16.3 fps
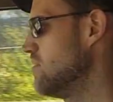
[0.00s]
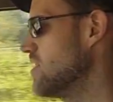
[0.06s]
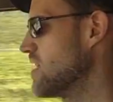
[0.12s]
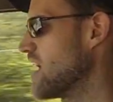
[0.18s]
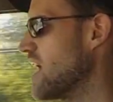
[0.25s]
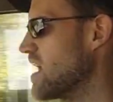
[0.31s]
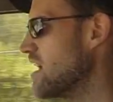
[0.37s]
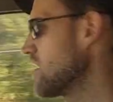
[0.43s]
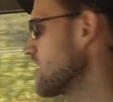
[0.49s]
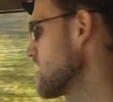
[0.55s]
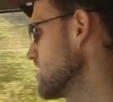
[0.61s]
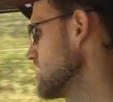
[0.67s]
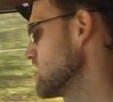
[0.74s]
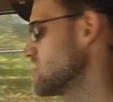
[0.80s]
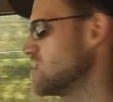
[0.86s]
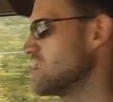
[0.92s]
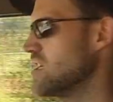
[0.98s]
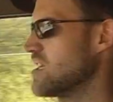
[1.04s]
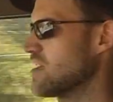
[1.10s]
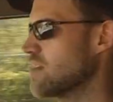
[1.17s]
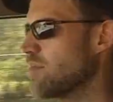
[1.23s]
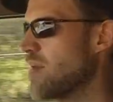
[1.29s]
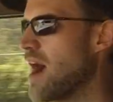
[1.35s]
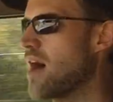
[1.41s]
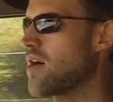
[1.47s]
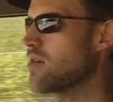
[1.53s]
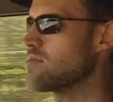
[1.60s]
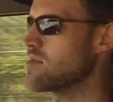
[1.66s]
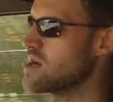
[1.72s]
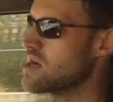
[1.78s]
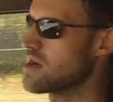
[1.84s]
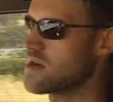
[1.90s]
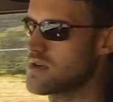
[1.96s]
We got air conditioning, power
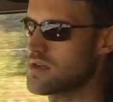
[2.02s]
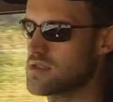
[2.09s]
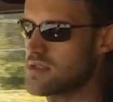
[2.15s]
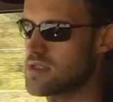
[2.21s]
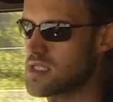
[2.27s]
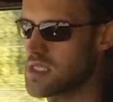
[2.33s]
mirrors,